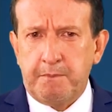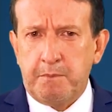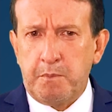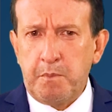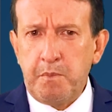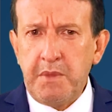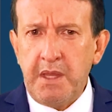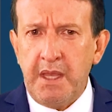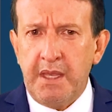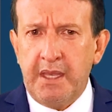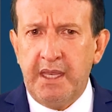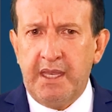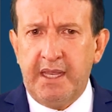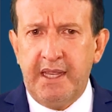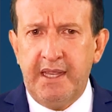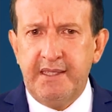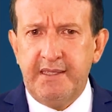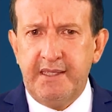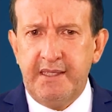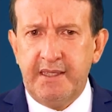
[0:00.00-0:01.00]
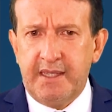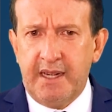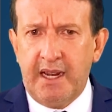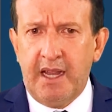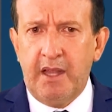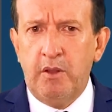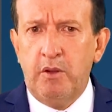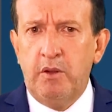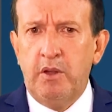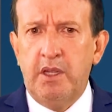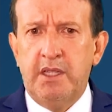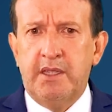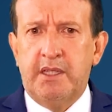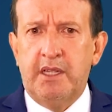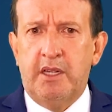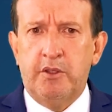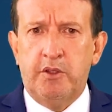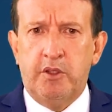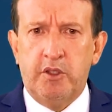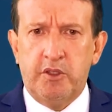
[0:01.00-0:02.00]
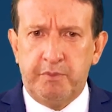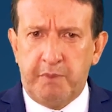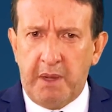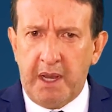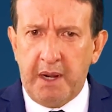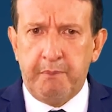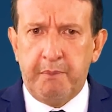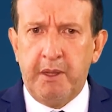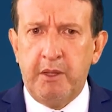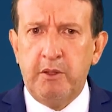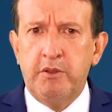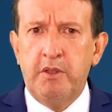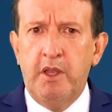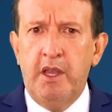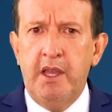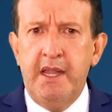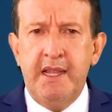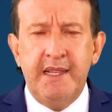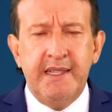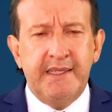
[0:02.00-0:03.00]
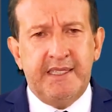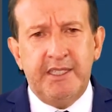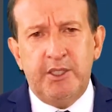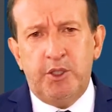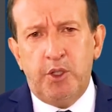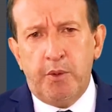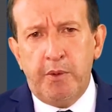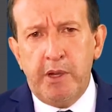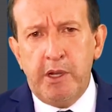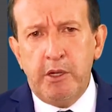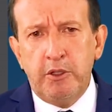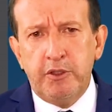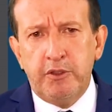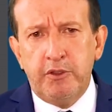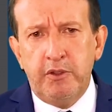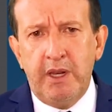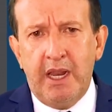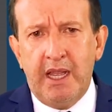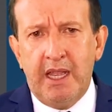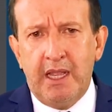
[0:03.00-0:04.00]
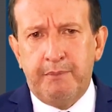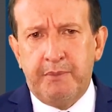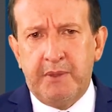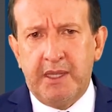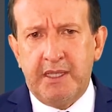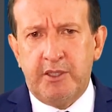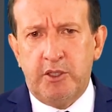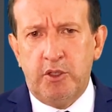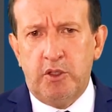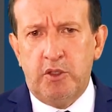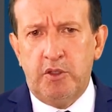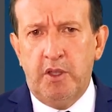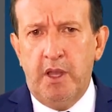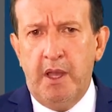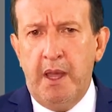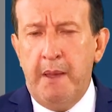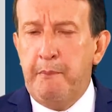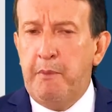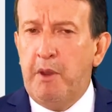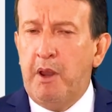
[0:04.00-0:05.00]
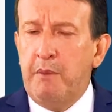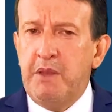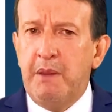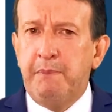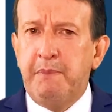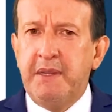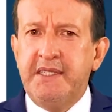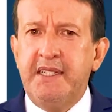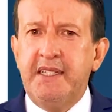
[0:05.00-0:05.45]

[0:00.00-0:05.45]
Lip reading: And if I have seen in the adaptation, but the patient tells me I feel the lens is bothering me,